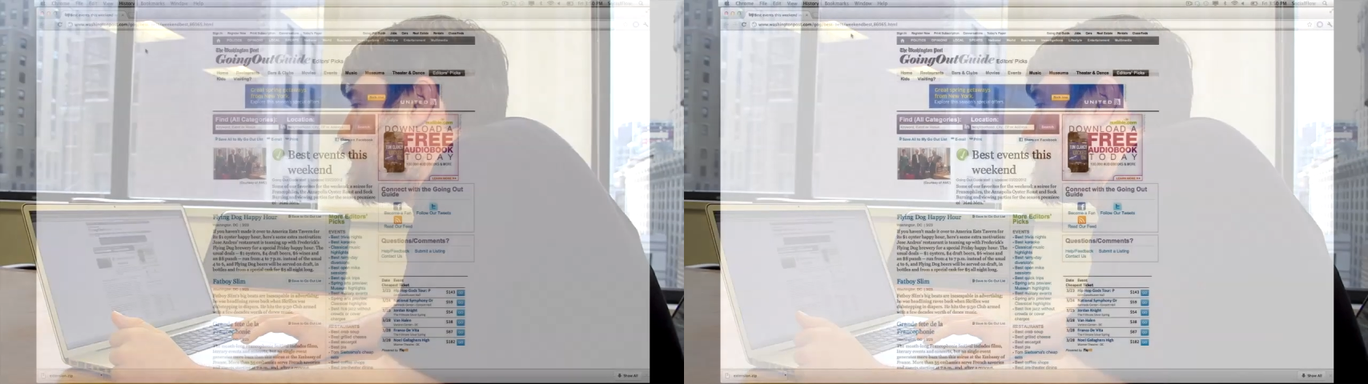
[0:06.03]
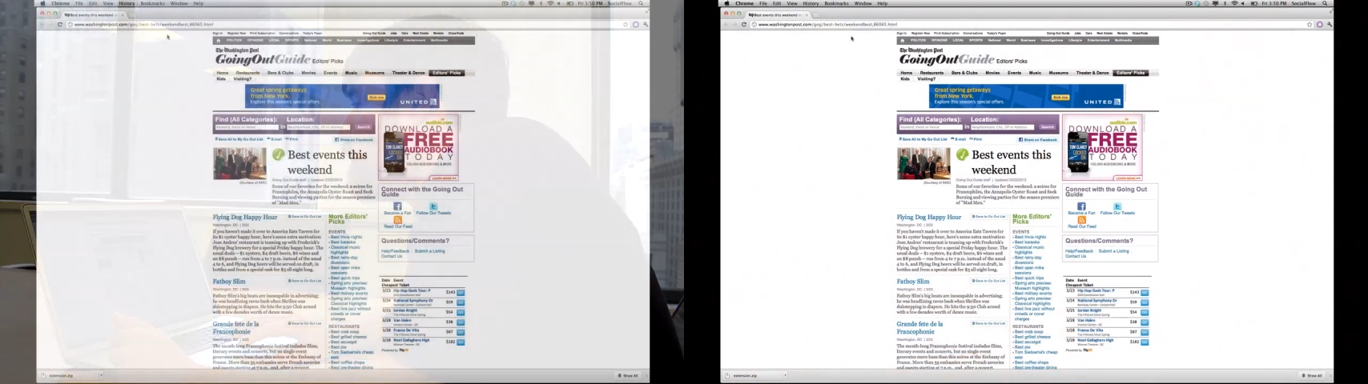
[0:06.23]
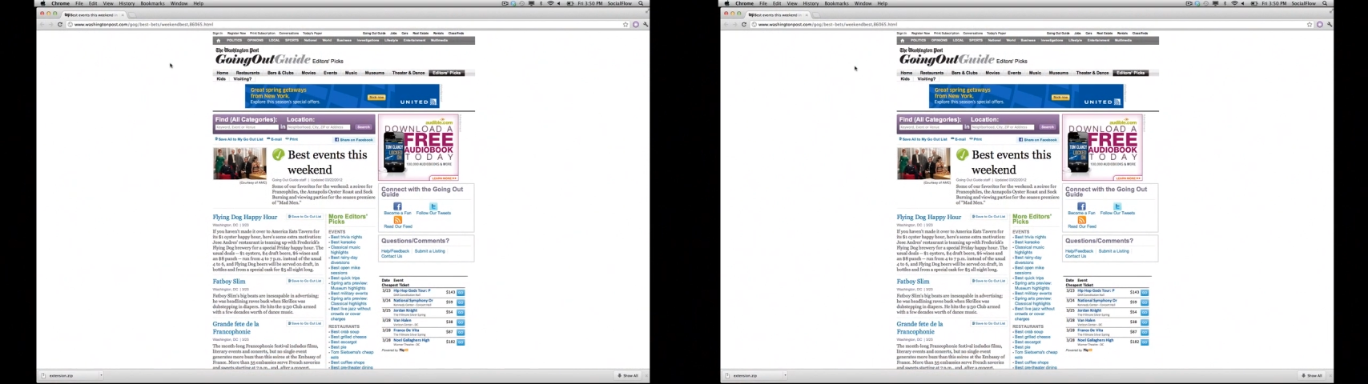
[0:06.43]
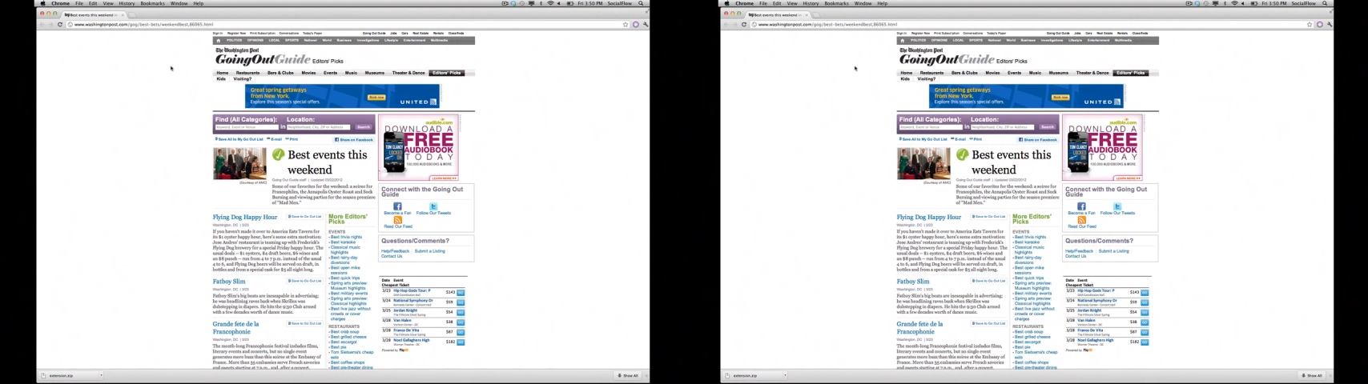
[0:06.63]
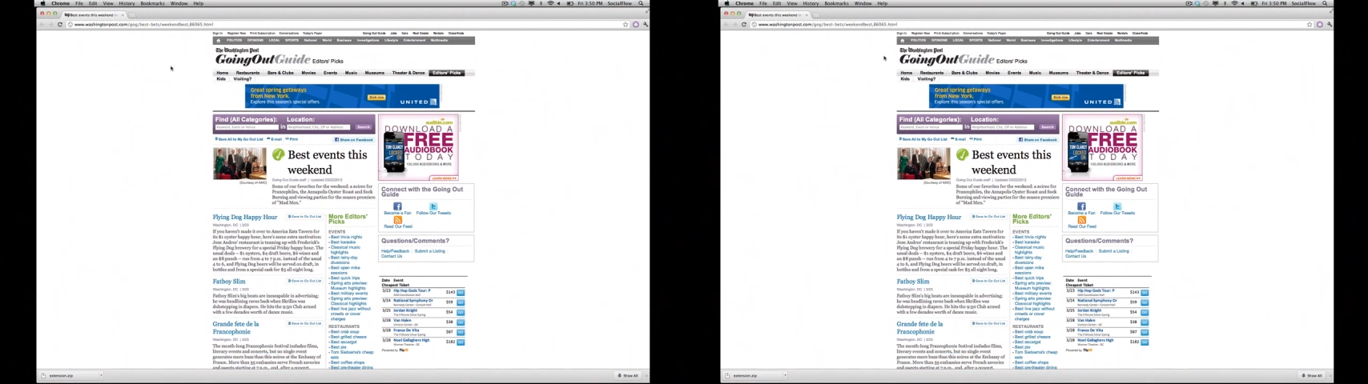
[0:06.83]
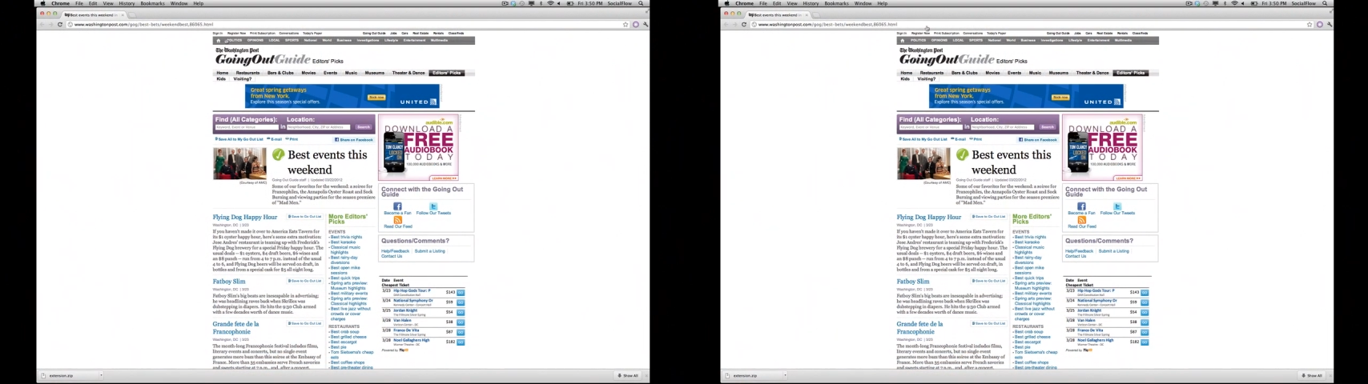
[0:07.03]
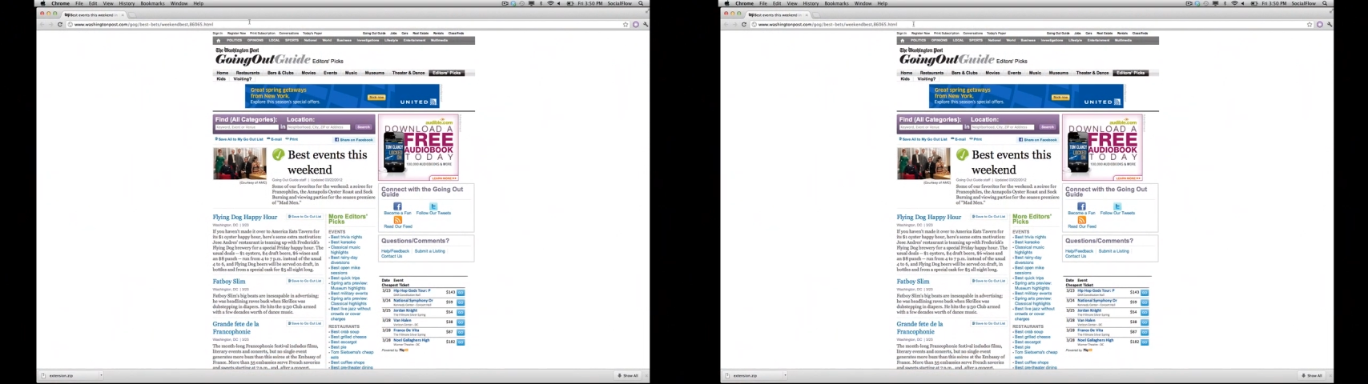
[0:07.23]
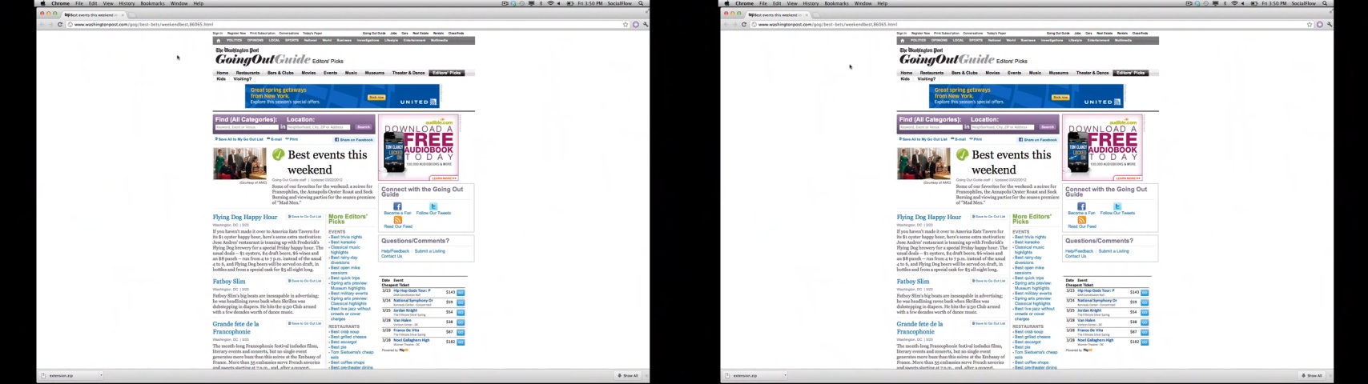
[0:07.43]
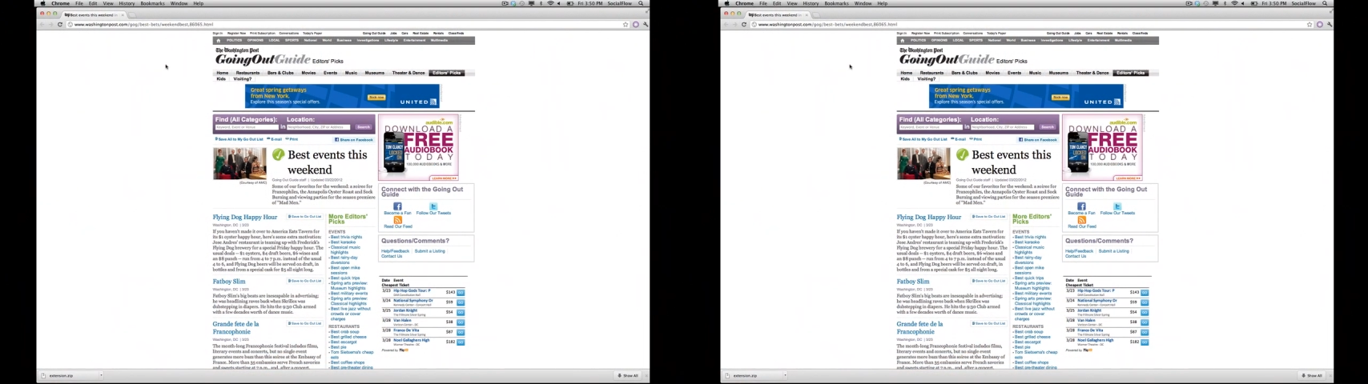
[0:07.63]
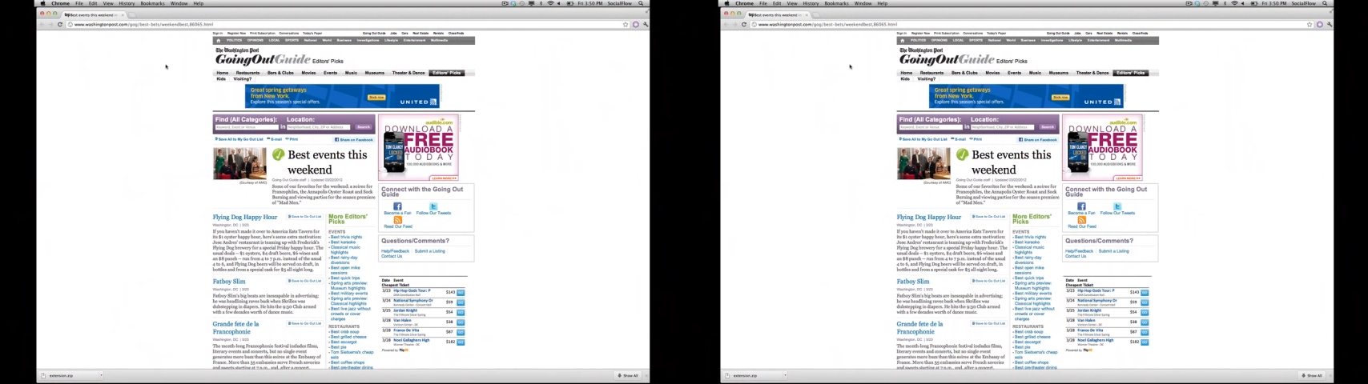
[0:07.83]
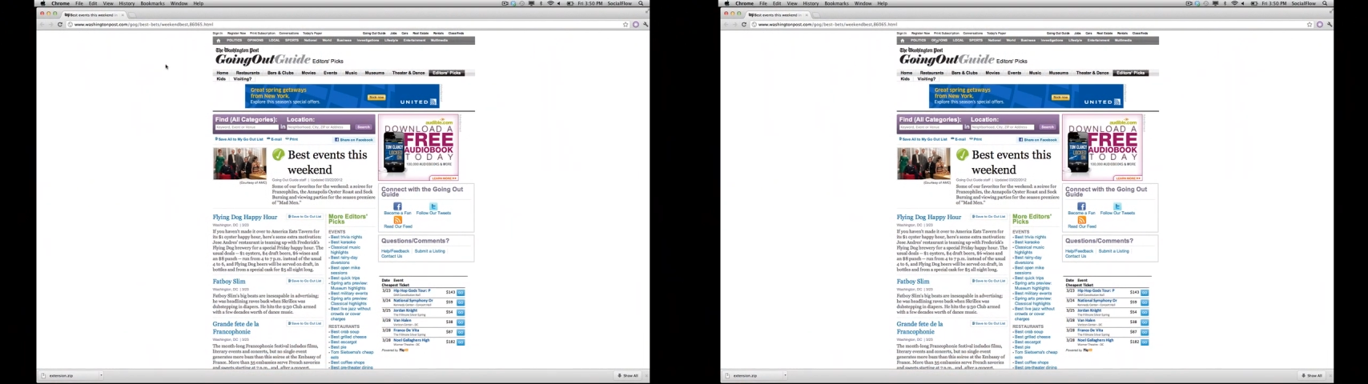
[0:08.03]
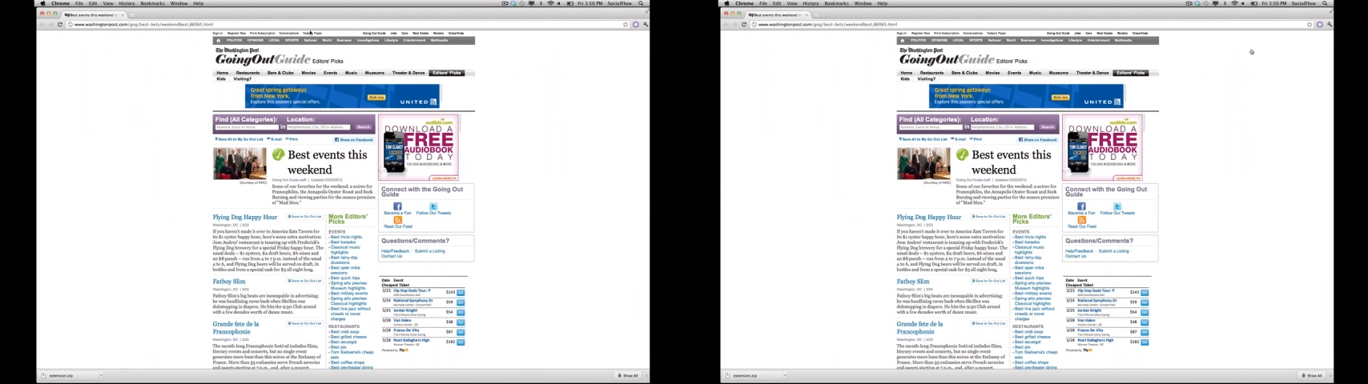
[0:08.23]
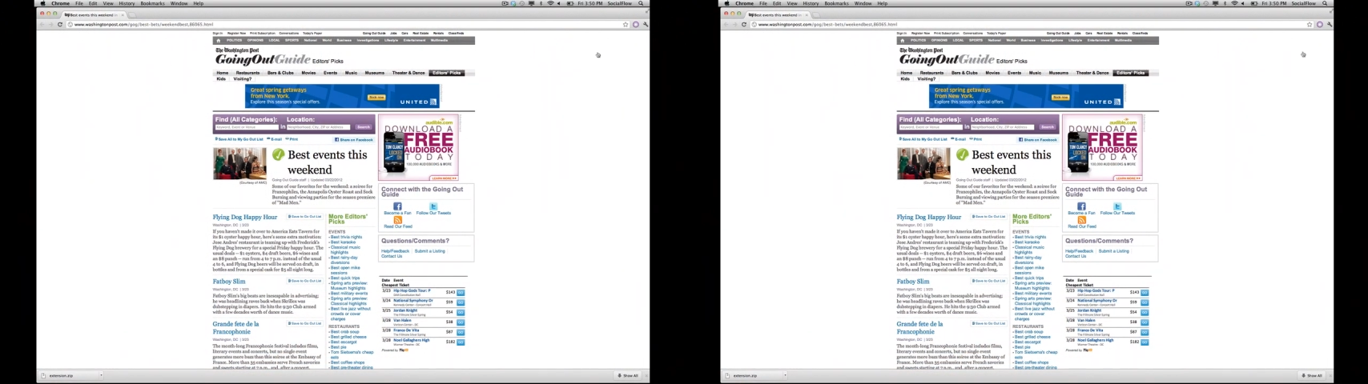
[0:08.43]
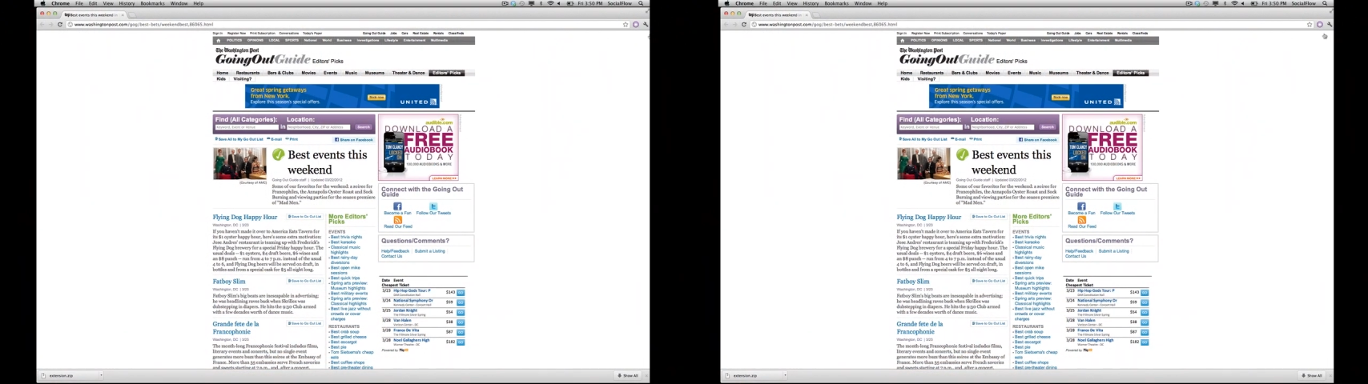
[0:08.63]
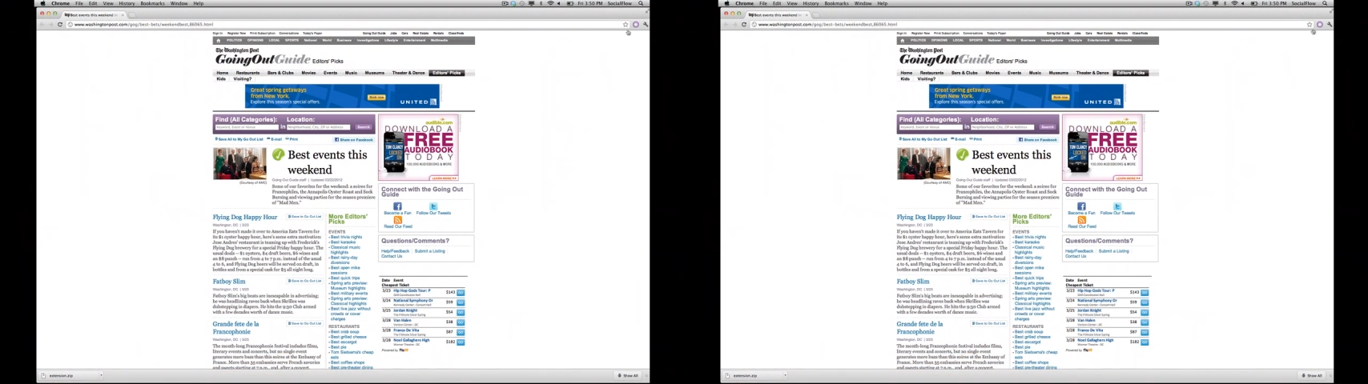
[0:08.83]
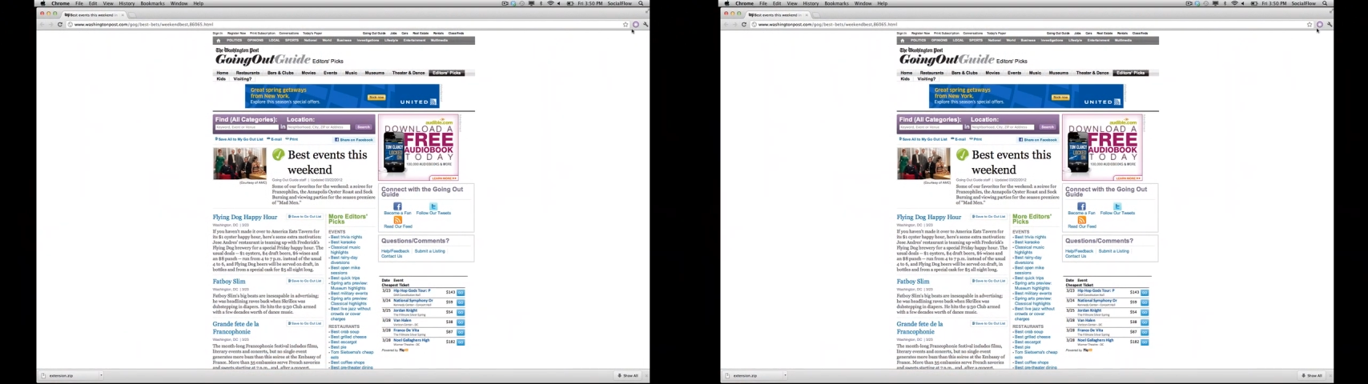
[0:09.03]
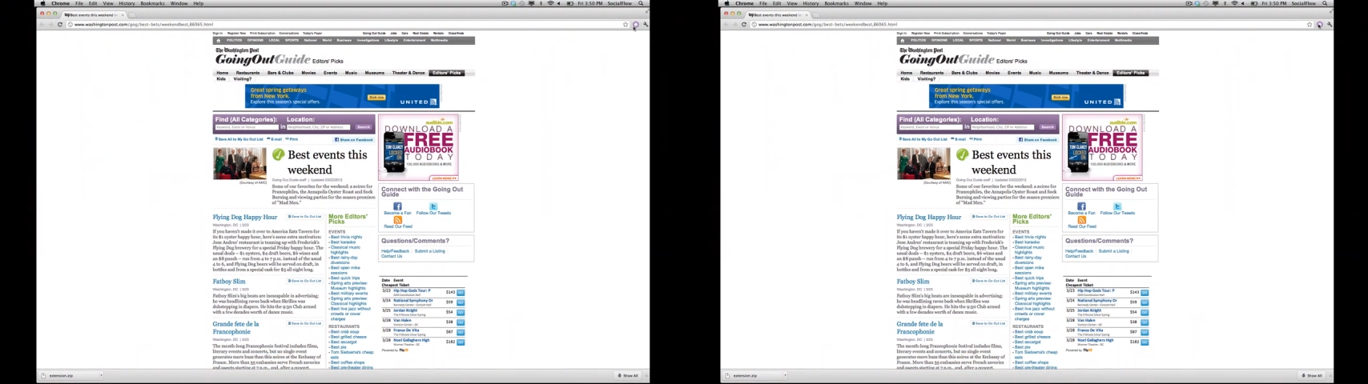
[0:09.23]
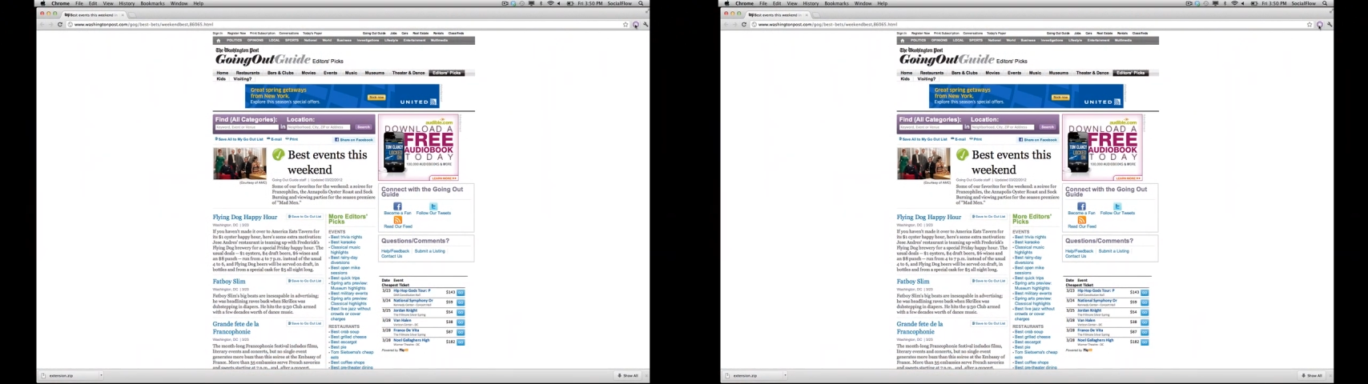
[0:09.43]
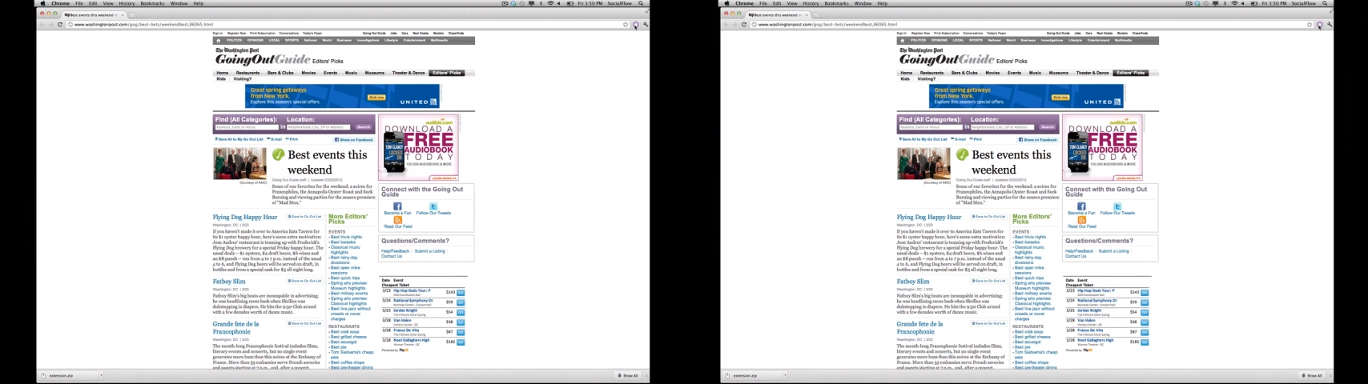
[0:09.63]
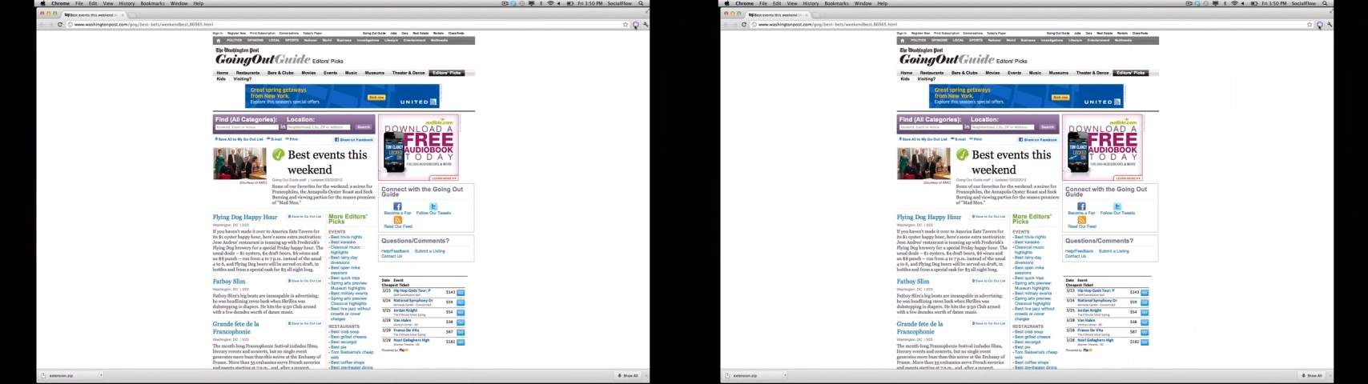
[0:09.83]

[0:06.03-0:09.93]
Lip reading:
No face is visible, so there are no lips to read.